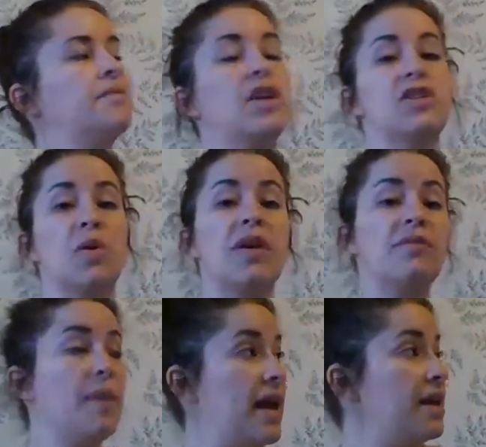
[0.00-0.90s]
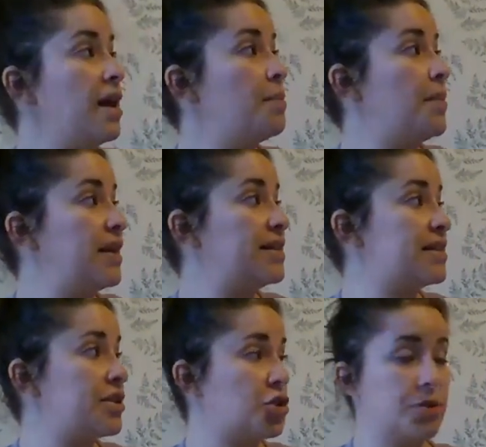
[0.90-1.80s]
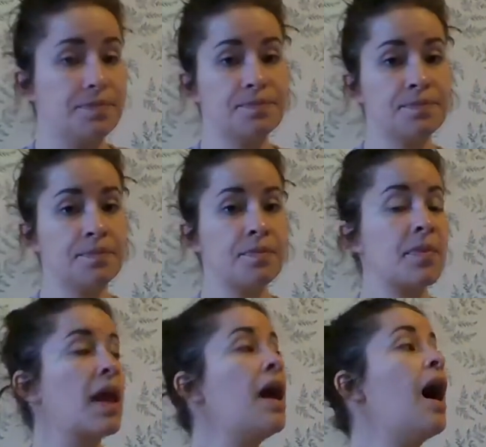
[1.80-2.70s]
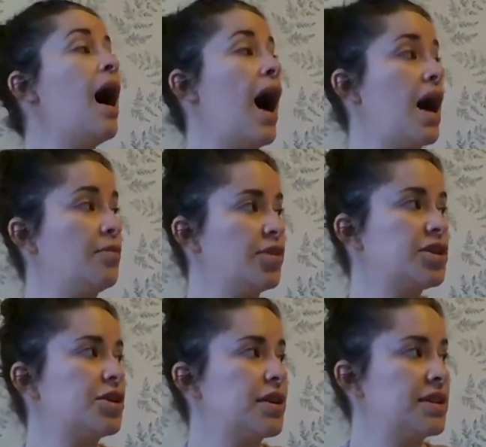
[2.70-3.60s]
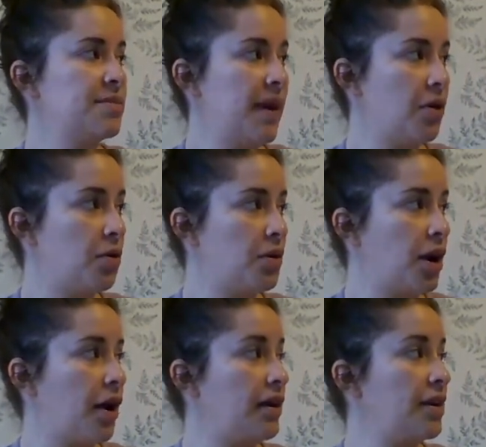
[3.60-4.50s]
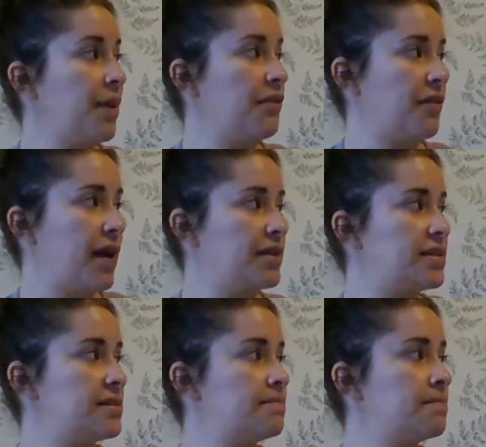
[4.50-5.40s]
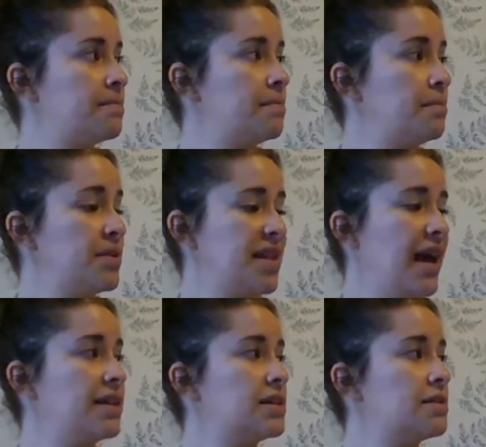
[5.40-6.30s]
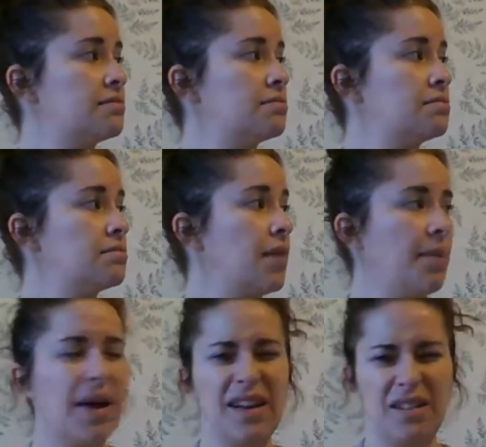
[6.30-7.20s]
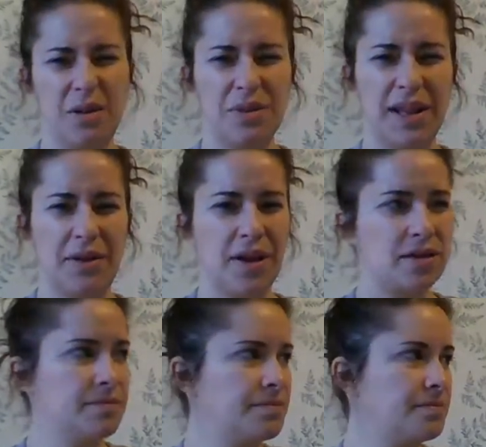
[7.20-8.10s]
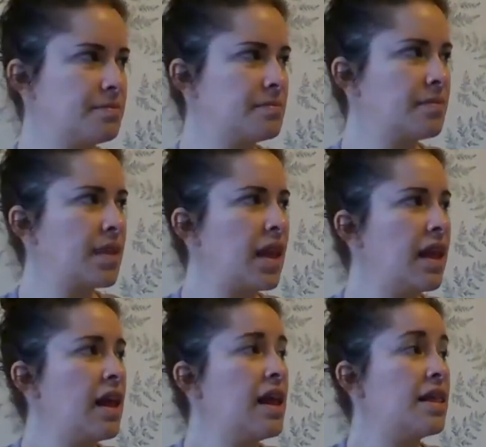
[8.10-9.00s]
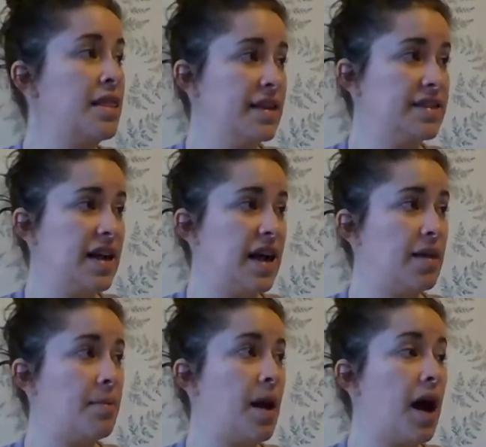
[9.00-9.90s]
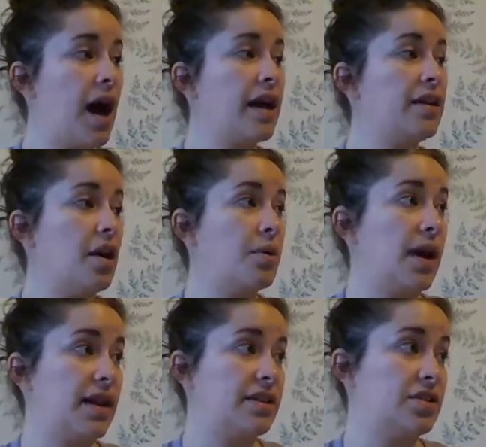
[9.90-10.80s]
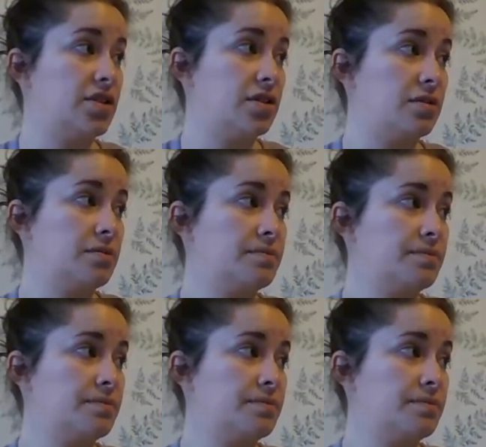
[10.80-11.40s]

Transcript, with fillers: So I've made a big decision. I'm returning to my old carton and my friends. Besides, I'm kind of lonely out here. This time, I know what I need to do.